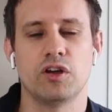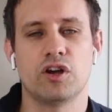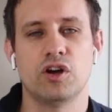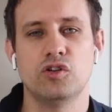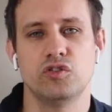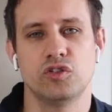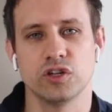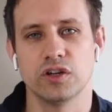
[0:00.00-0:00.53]
the
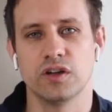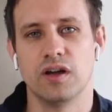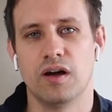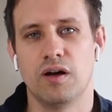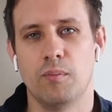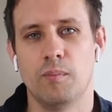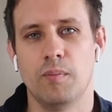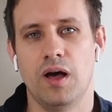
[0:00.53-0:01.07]
culture
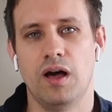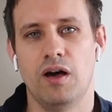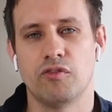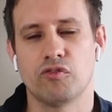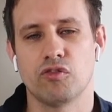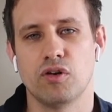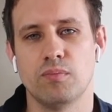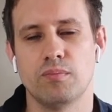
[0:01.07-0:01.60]

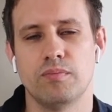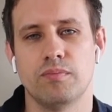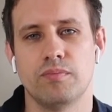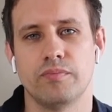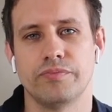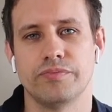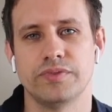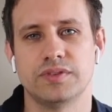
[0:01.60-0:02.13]
from
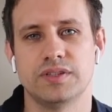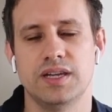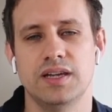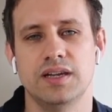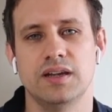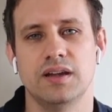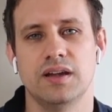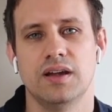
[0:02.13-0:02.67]
tea.